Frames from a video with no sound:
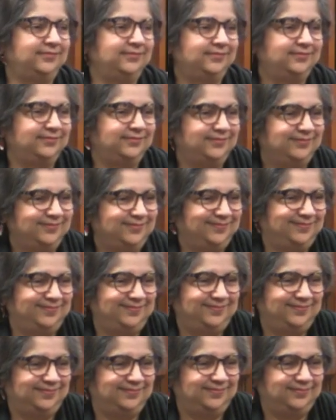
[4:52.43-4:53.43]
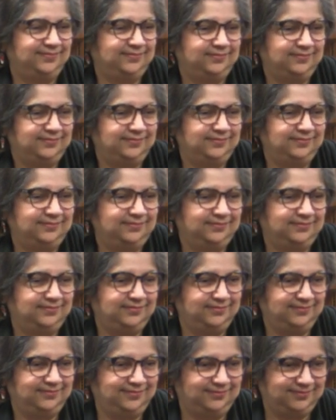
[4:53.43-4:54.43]

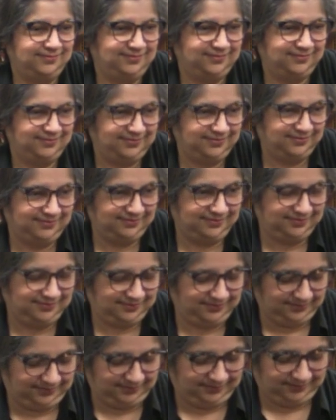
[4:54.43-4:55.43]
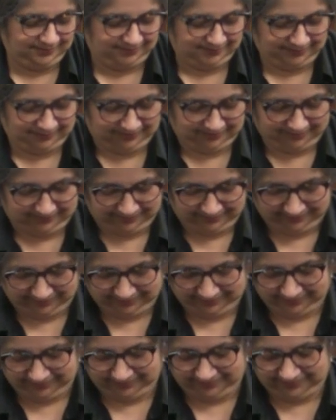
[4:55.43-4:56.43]

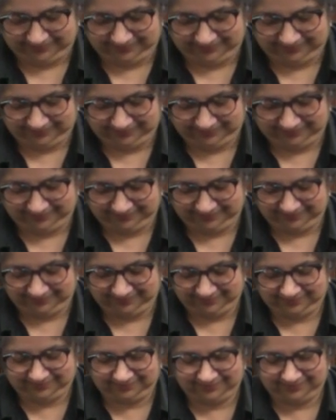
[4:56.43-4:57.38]
No words are spoken by the person on screen.